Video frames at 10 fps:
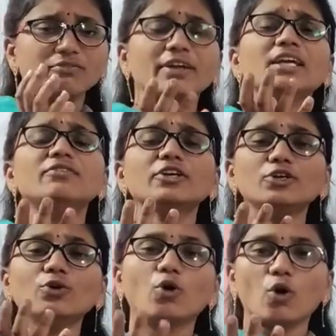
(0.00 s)
whenever
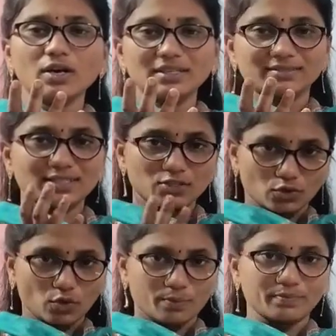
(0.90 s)
you hold the
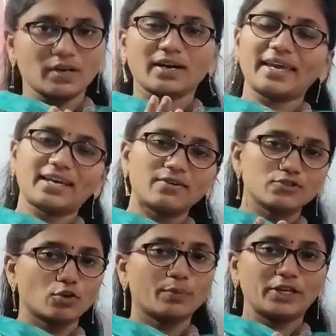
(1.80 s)
soap, a cake
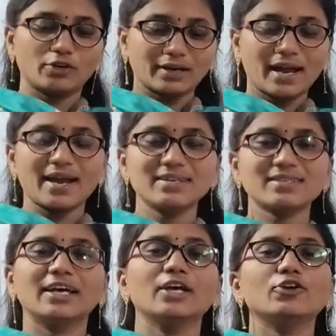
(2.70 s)
of soap in your
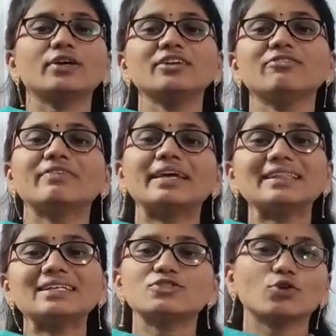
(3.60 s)
hands, you can
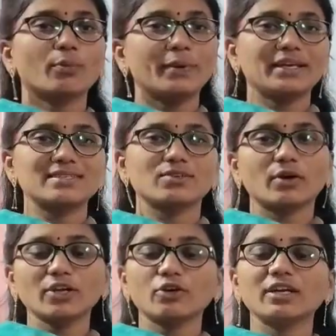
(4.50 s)
feel that soapiness.
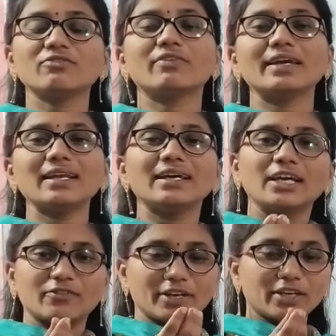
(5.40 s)
Okay, you can feel
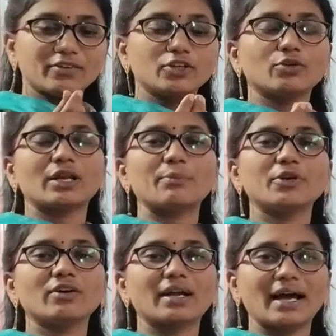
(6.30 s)
whenever you rub
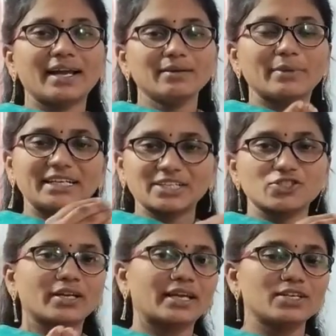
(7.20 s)
your hand by
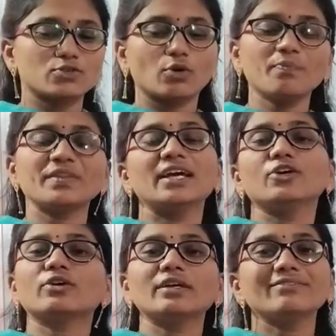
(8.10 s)
touching any soap,
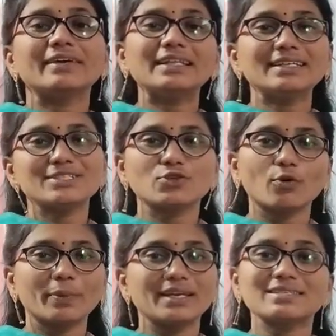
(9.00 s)
you can feel that
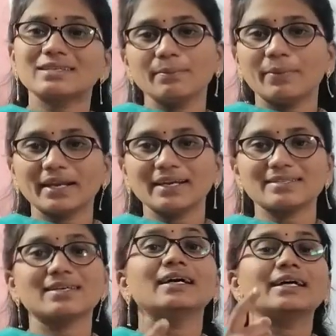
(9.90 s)
soapiness,
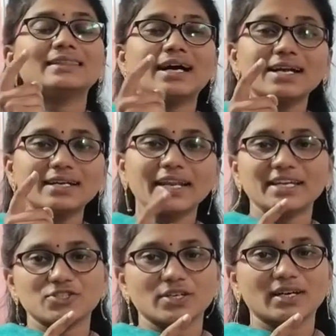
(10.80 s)
slipperiness. That
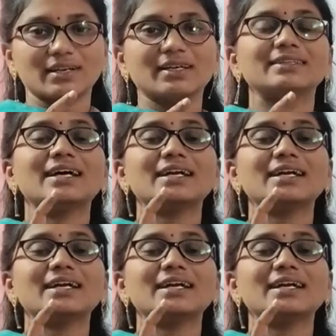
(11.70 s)
nature